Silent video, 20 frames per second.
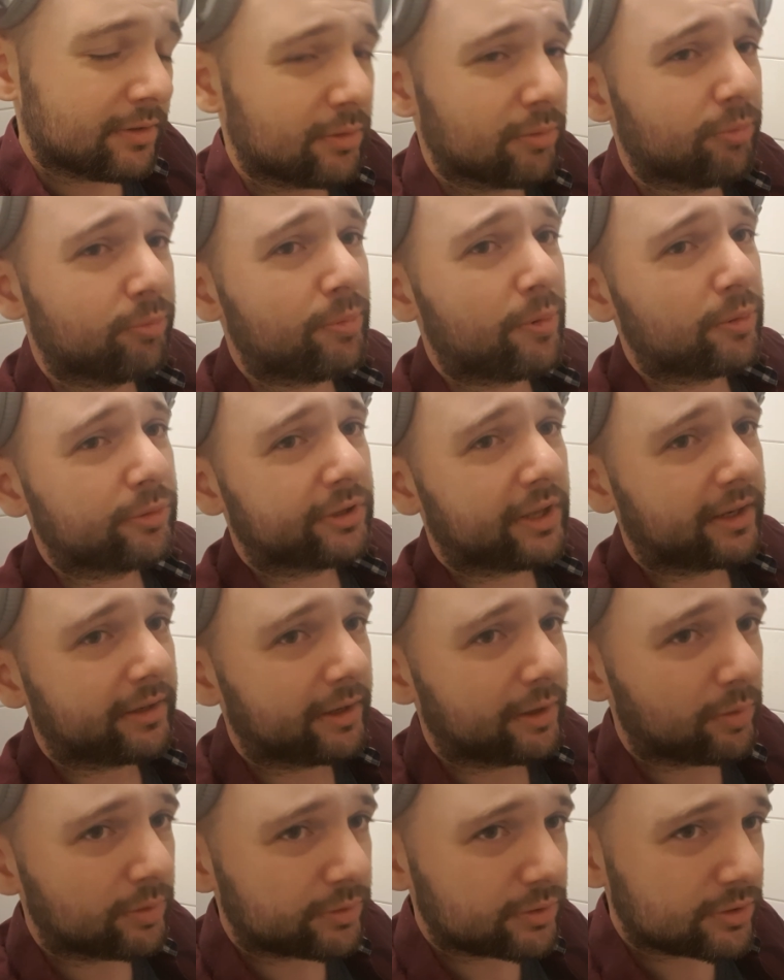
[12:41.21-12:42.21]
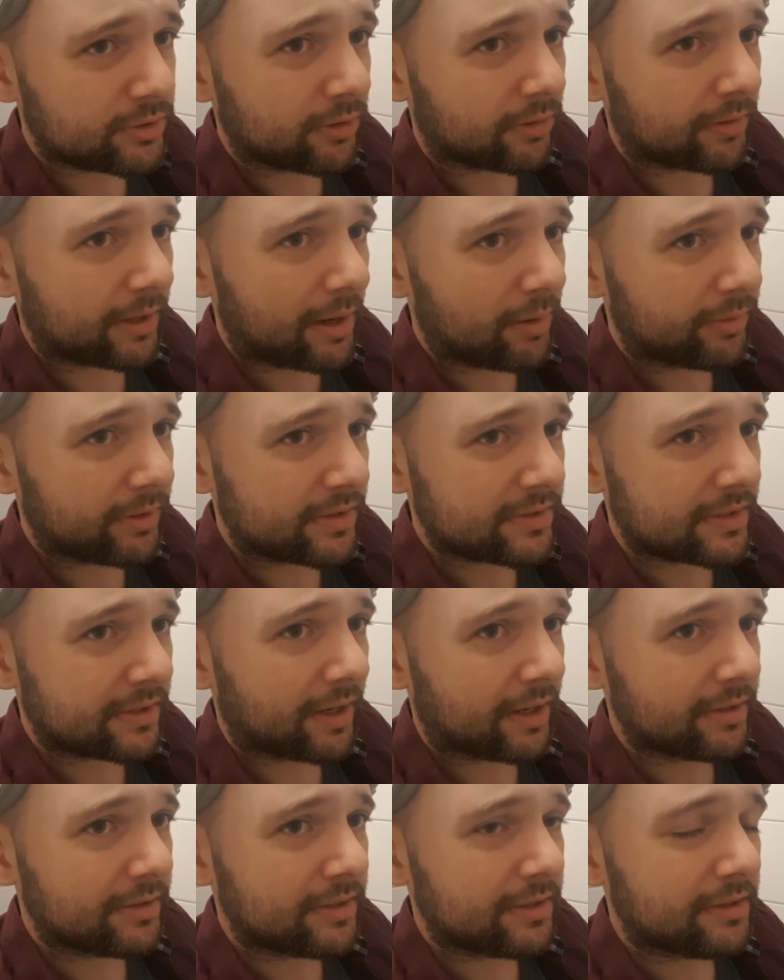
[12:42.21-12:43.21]
You're most likely going to start out as an
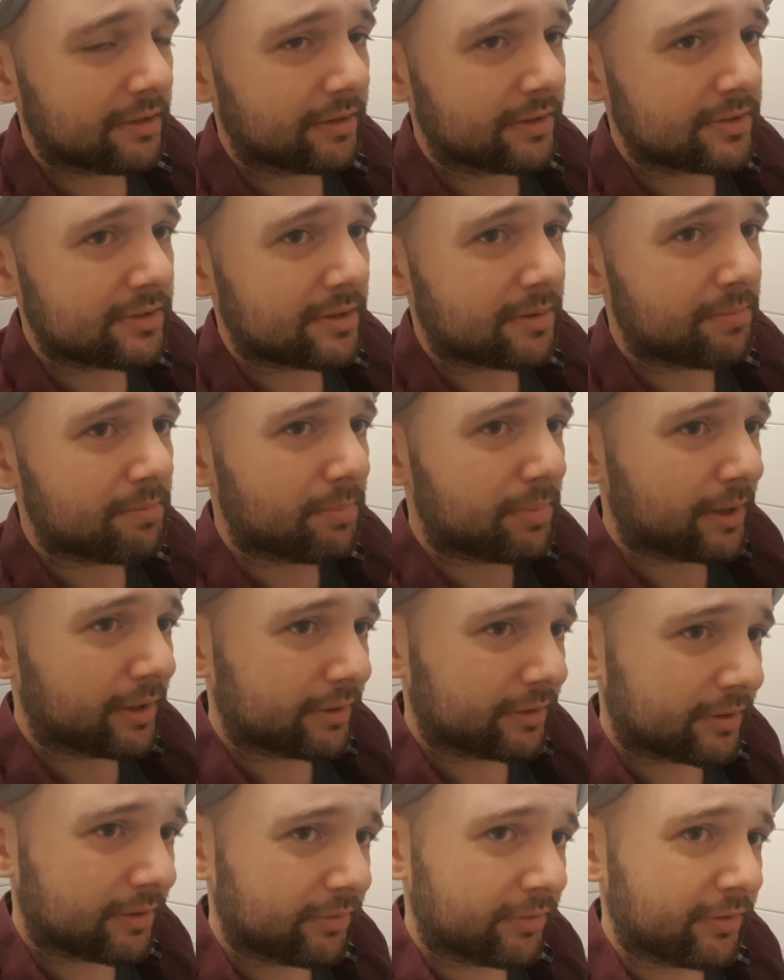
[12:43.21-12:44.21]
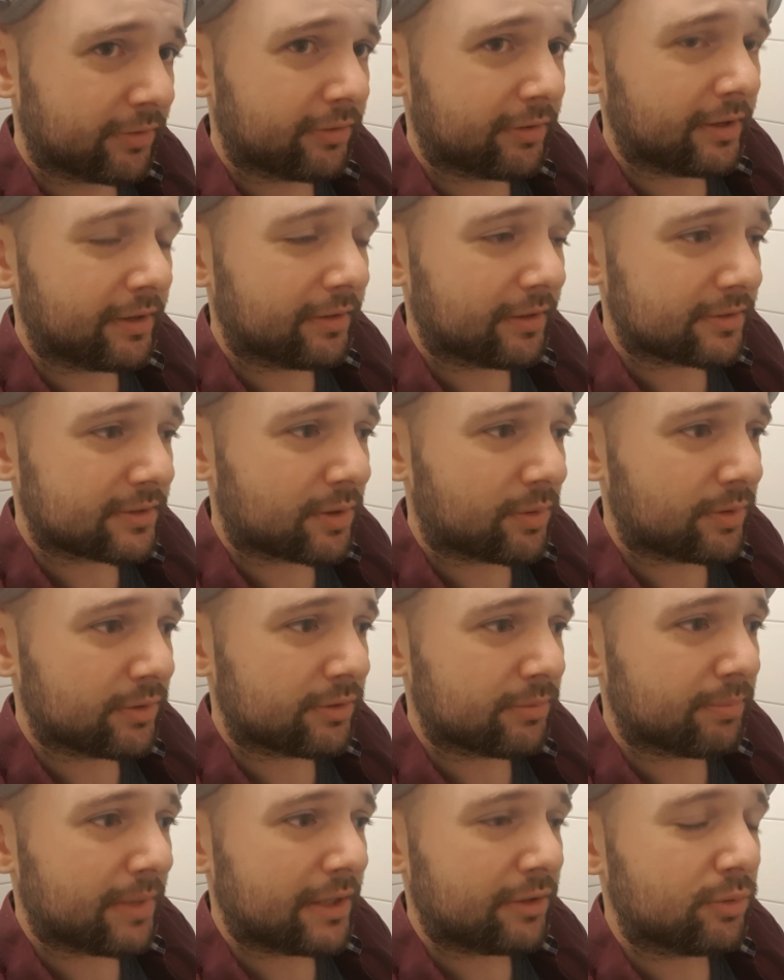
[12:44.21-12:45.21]
idealist, but the thing that's going
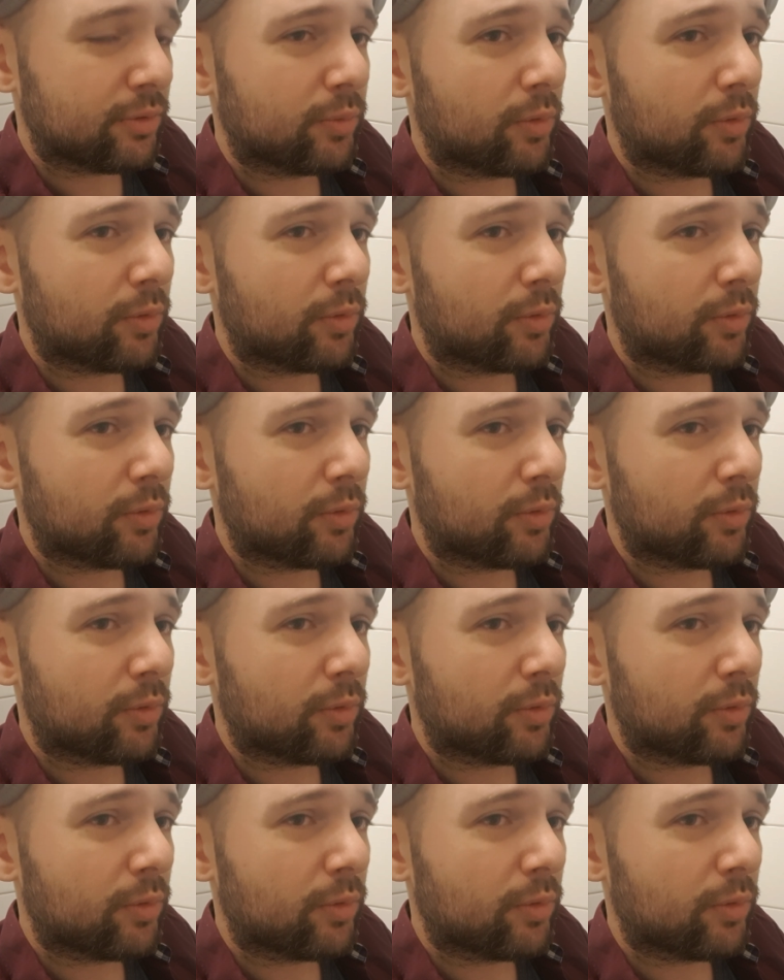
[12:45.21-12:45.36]
to make you